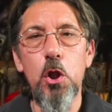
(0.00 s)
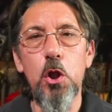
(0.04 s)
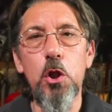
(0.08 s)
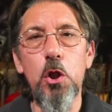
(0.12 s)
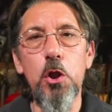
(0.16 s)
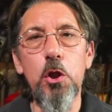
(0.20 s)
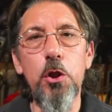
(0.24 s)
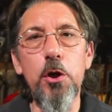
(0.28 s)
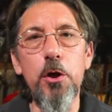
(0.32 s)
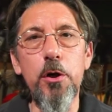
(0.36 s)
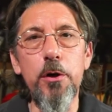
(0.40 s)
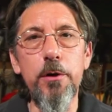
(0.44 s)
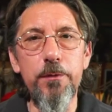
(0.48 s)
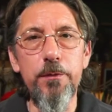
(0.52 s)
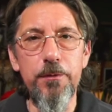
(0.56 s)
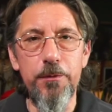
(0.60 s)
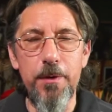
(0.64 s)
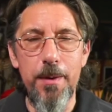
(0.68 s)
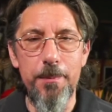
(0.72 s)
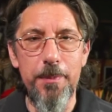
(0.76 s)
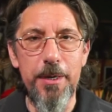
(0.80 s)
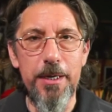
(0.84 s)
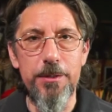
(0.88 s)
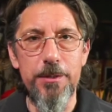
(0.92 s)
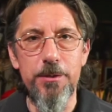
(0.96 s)
Learn
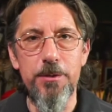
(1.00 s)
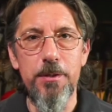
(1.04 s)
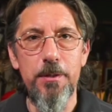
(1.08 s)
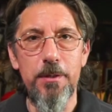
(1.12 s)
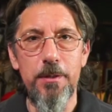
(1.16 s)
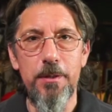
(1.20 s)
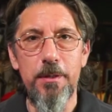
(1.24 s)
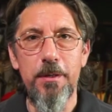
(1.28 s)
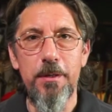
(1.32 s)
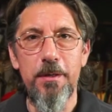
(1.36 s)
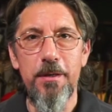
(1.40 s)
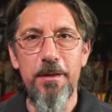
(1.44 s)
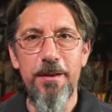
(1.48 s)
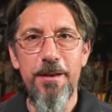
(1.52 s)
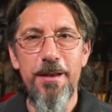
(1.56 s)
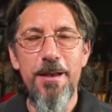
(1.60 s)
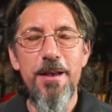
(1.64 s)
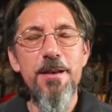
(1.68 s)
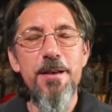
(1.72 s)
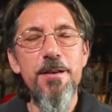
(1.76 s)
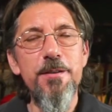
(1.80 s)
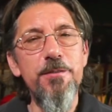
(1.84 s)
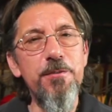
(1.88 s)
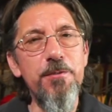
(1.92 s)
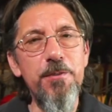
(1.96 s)
from it.
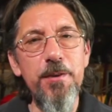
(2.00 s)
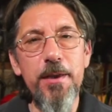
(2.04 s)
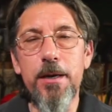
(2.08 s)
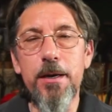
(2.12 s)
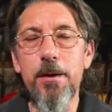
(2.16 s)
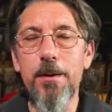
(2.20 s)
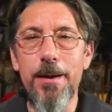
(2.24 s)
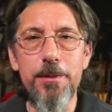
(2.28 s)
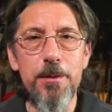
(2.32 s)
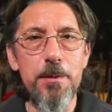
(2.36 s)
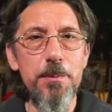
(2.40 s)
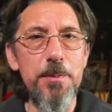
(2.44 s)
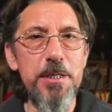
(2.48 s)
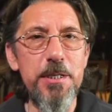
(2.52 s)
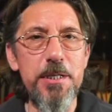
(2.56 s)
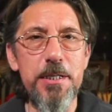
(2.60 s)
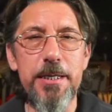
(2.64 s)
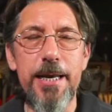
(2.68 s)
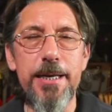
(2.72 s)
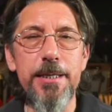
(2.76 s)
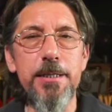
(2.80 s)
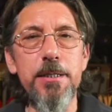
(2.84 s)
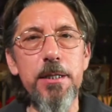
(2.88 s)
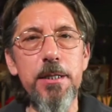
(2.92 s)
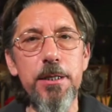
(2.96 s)
Figure out the
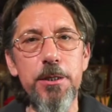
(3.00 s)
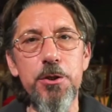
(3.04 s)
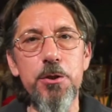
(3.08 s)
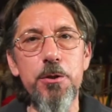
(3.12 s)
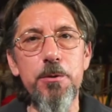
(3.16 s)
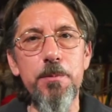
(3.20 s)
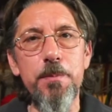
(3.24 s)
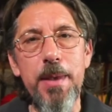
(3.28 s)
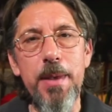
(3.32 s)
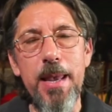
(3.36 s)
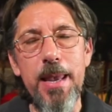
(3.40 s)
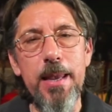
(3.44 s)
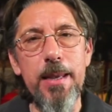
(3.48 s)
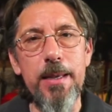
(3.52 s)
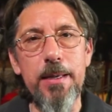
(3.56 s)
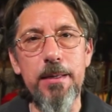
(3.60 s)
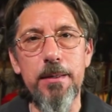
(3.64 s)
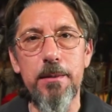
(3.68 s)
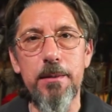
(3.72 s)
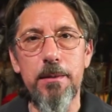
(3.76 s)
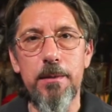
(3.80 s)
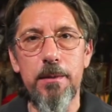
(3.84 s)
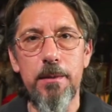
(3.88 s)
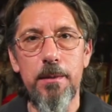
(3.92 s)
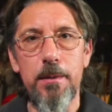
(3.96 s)
mistakes that you
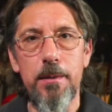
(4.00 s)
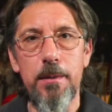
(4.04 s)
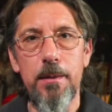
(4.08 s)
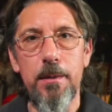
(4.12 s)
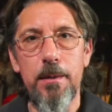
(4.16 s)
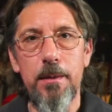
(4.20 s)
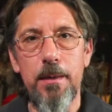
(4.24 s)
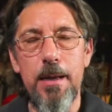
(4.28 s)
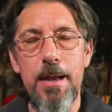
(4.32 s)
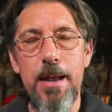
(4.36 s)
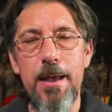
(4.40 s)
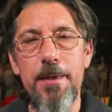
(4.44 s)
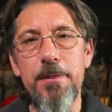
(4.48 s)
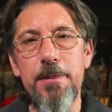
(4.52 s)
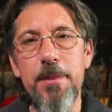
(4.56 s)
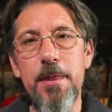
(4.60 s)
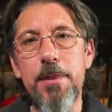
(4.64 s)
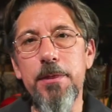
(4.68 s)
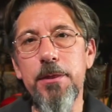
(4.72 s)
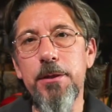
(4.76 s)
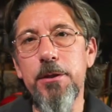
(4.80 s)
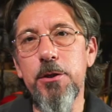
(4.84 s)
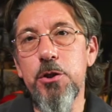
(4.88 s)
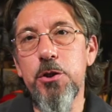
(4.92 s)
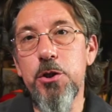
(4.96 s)
made, and
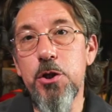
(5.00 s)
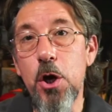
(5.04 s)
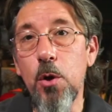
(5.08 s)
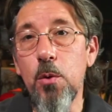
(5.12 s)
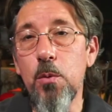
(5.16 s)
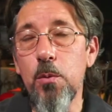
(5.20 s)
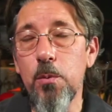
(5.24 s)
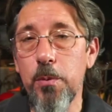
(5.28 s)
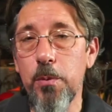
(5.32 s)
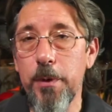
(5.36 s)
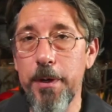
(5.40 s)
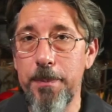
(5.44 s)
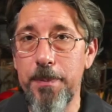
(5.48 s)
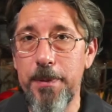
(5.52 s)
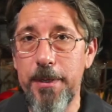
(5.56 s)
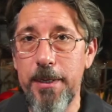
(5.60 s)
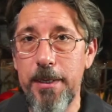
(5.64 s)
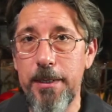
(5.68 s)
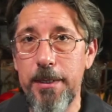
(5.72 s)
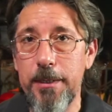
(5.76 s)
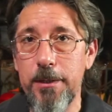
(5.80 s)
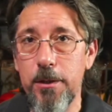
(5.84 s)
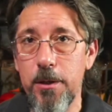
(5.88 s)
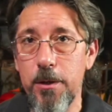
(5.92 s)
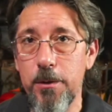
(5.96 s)
then don't
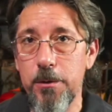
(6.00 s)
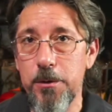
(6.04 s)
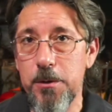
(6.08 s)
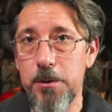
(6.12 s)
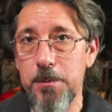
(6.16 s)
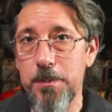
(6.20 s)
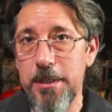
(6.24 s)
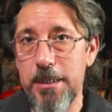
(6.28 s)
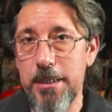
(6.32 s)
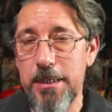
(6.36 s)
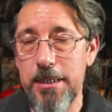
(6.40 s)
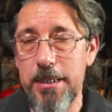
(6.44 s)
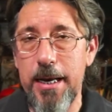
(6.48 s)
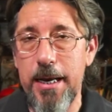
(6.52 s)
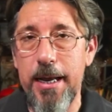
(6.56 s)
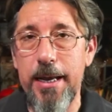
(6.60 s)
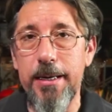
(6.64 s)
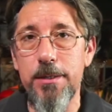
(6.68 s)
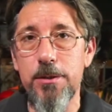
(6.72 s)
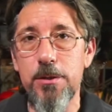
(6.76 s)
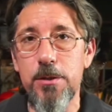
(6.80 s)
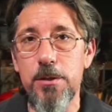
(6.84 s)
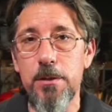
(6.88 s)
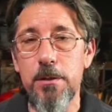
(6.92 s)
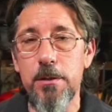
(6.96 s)
repeat those
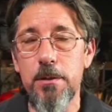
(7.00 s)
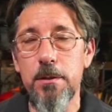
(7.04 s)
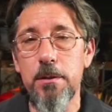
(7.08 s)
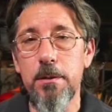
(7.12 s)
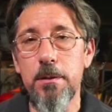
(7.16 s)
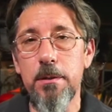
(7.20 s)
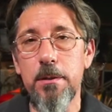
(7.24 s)
mistakes